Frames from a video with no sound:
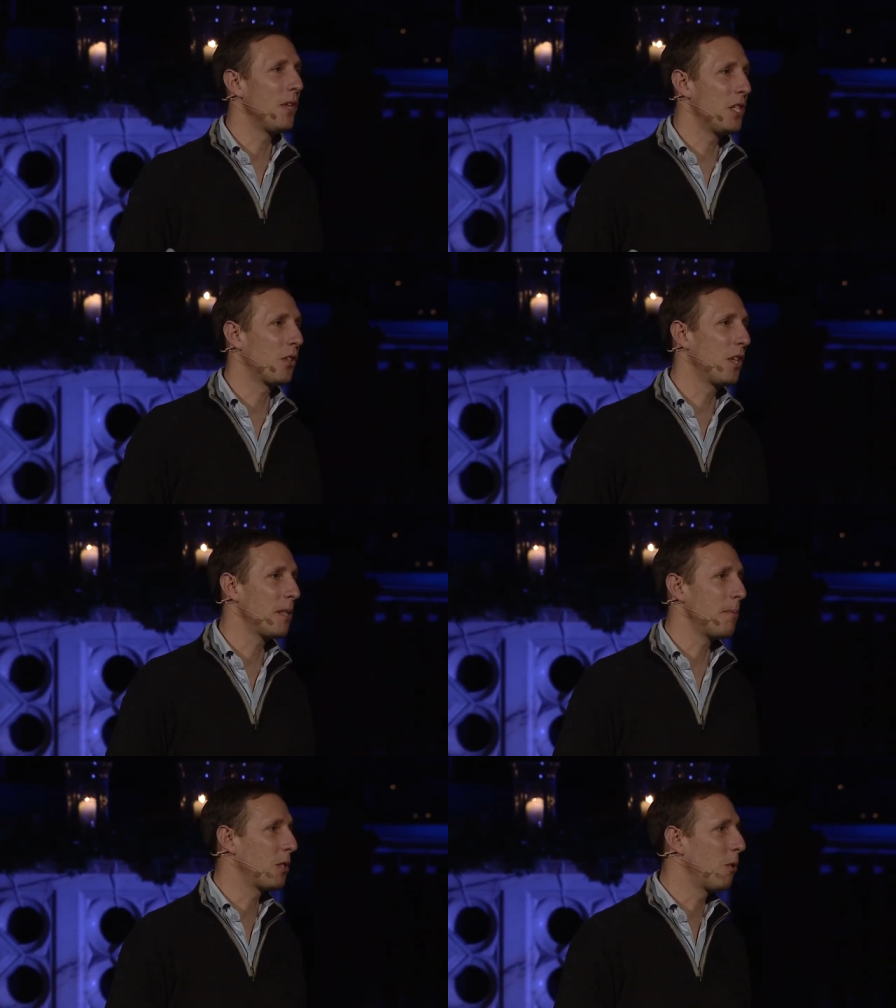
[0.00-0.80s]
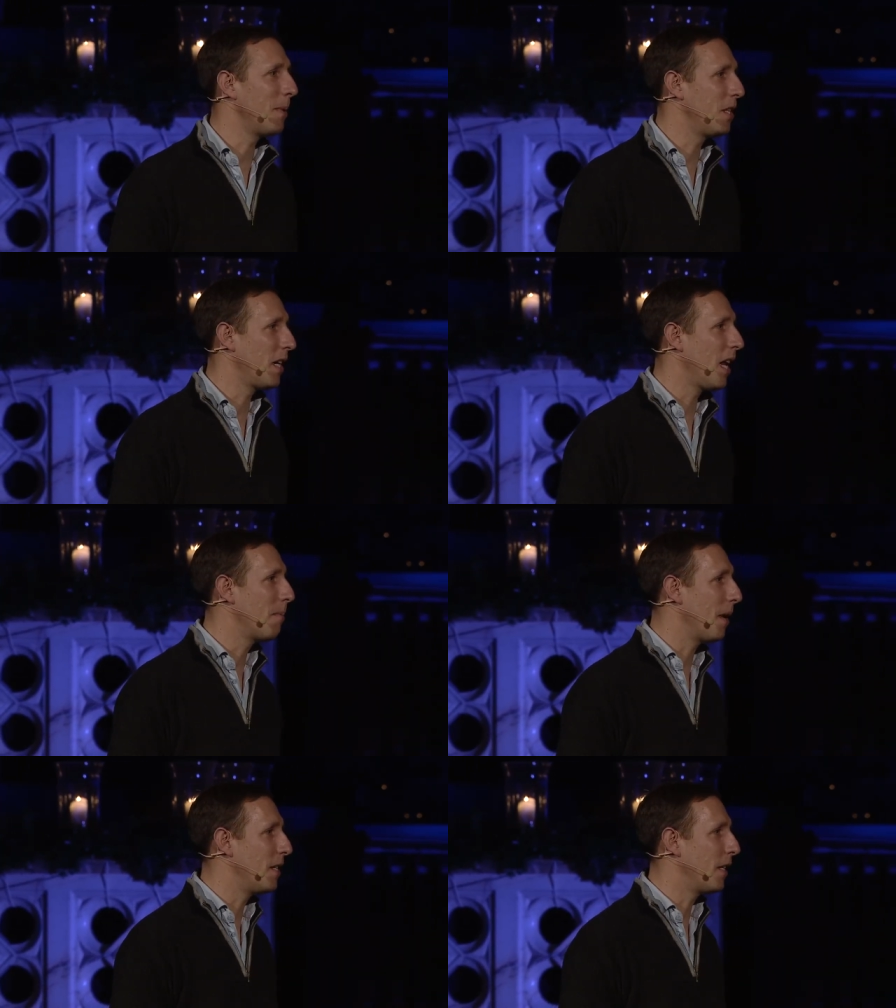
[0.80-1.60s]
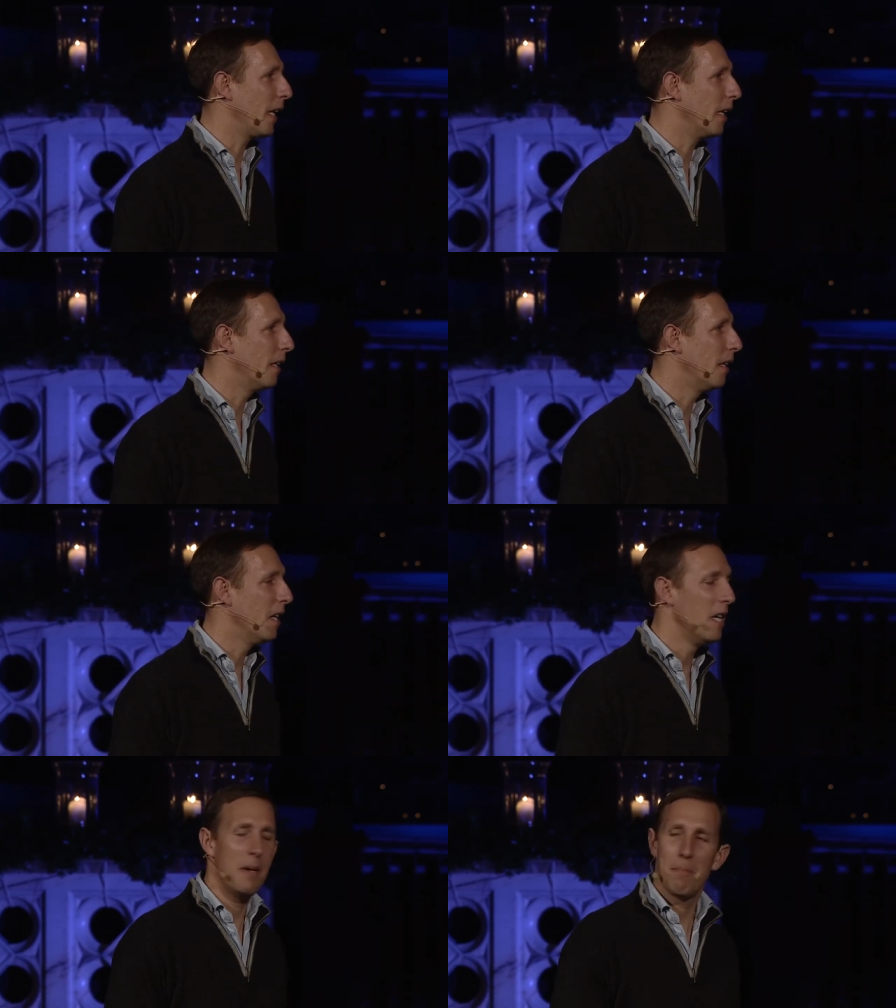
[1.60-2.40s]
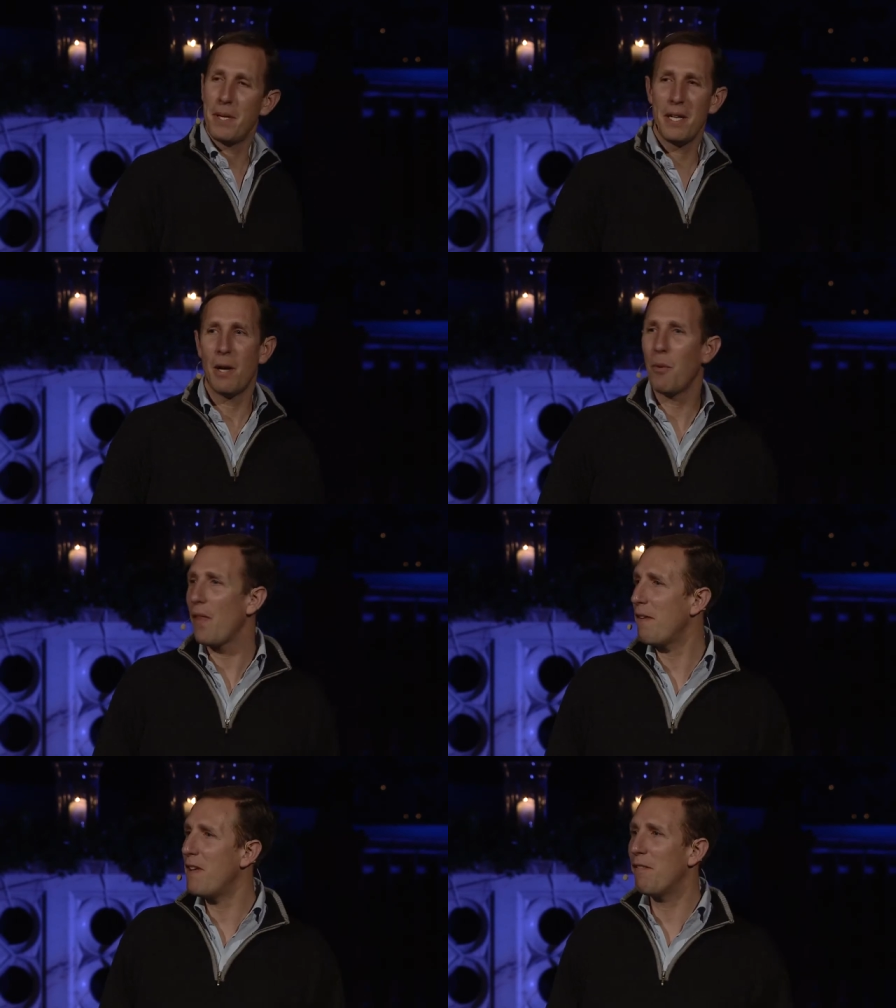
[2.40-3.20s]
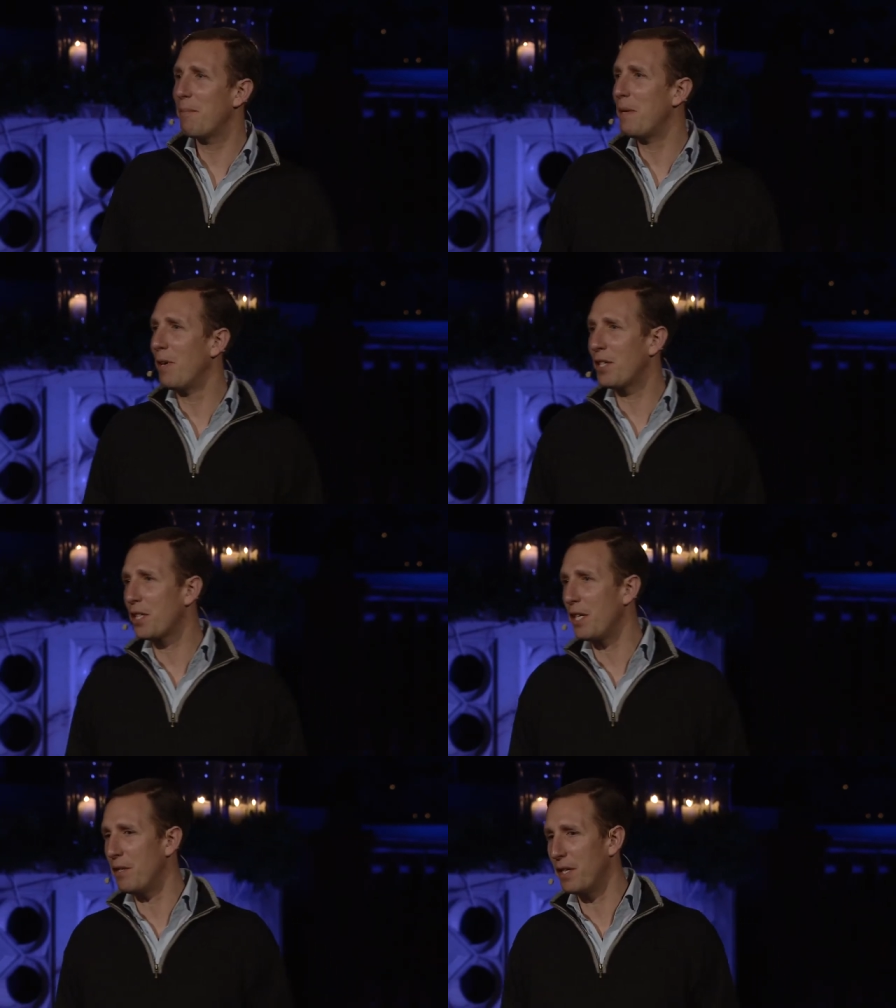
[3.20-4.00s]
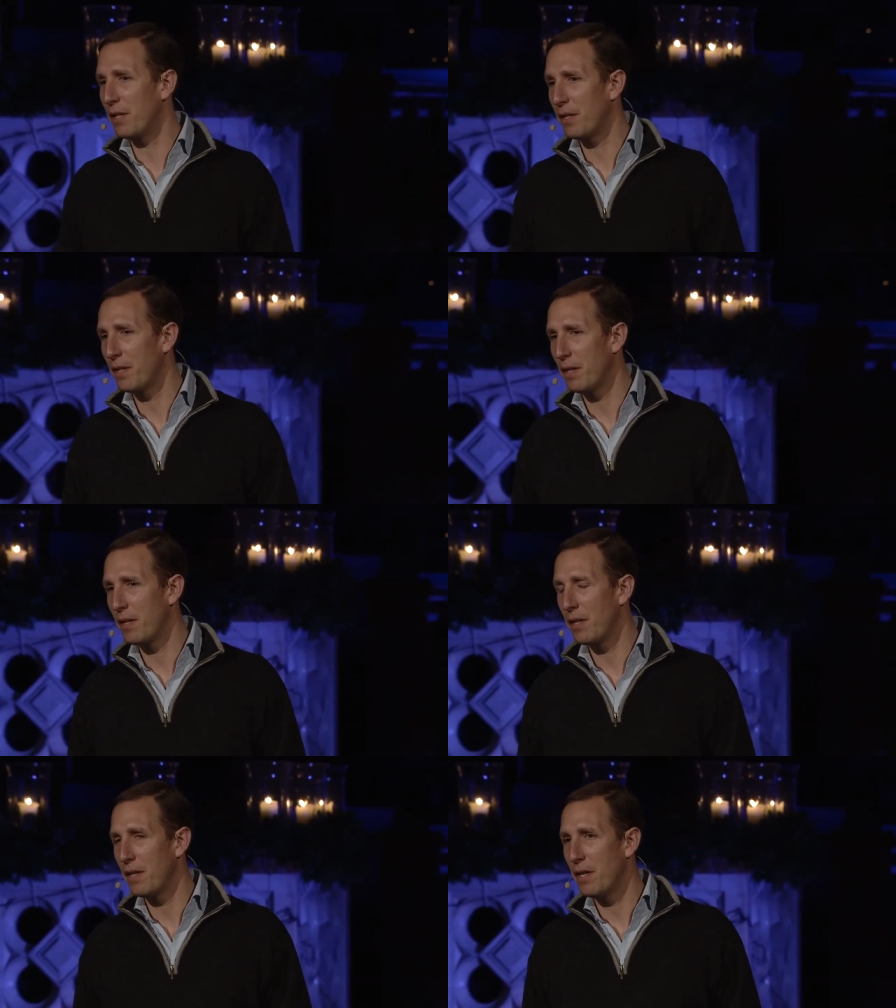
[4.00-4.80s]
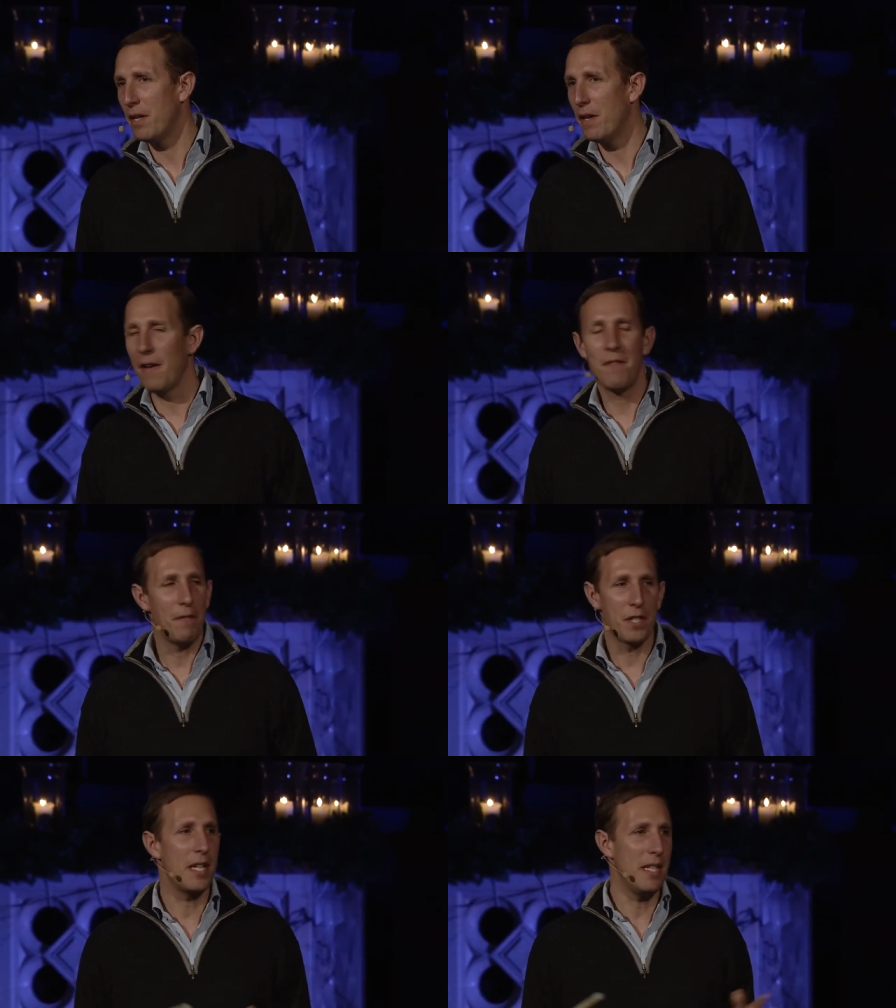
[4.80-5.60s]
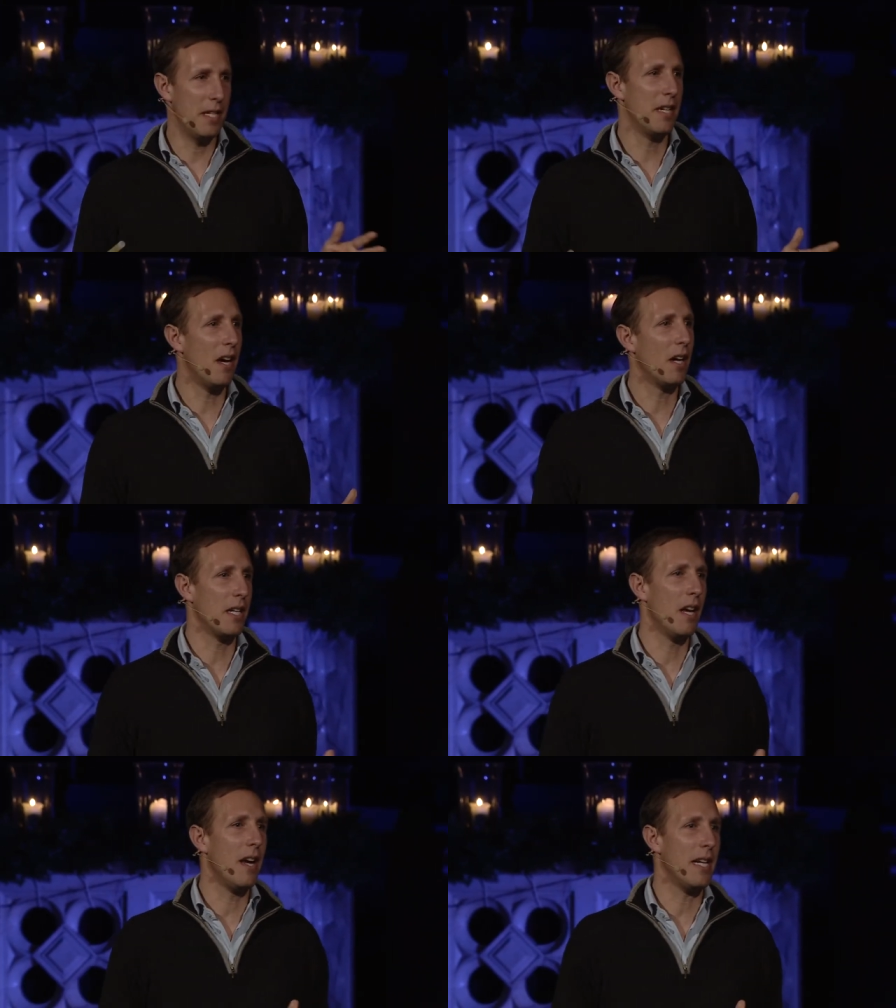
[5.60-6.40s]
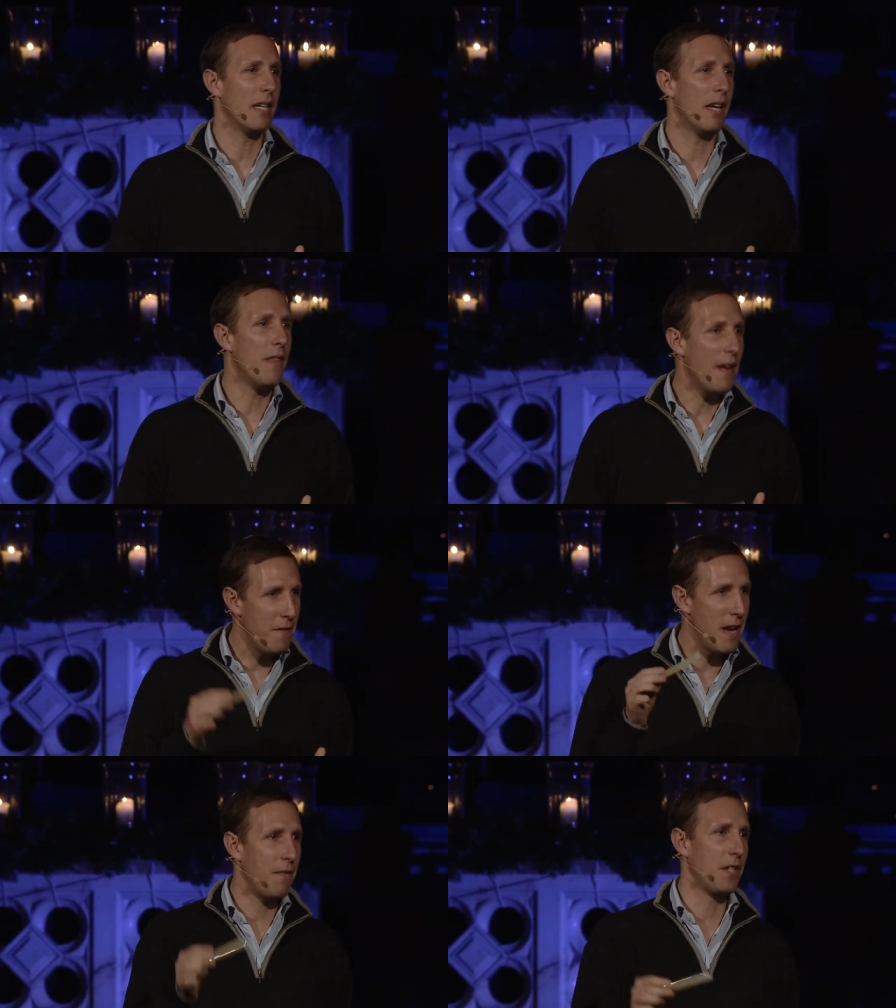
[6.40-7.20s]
this Christmas will be celebrating, but you know what? They've never been rescued. They've never seen the dark night, and they've never